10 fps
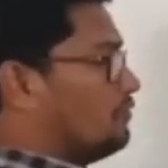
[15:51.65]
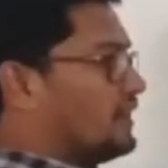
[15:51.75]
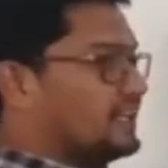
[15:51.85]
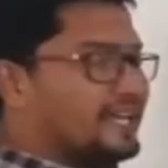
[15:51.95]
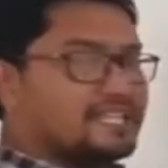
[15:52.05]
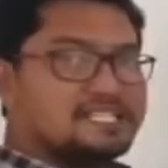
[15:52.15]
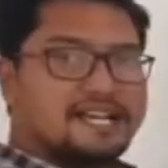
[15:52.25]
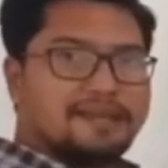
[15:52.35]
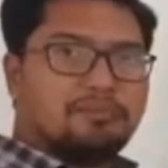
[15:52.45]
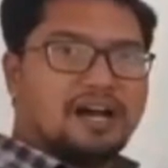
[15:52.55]
For the
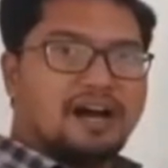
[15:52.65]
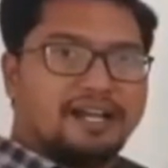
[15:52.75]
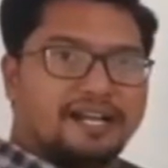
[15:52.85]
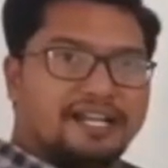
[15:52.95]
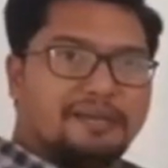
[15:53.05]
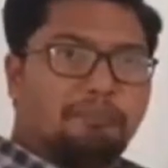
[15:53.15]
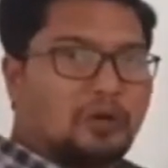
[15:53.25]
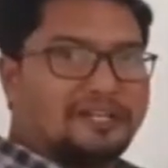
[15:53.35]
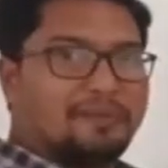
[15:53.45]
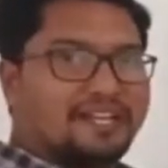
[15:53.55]
enzyme RNA
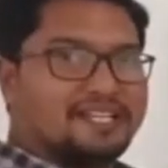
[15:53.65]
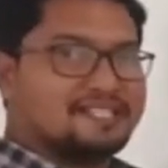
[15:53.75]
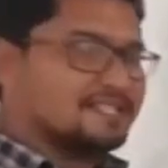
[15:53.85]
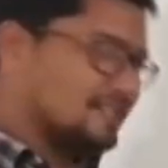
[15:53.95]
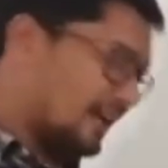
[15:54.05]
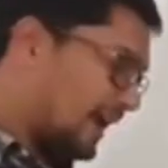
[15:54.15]
polymerase.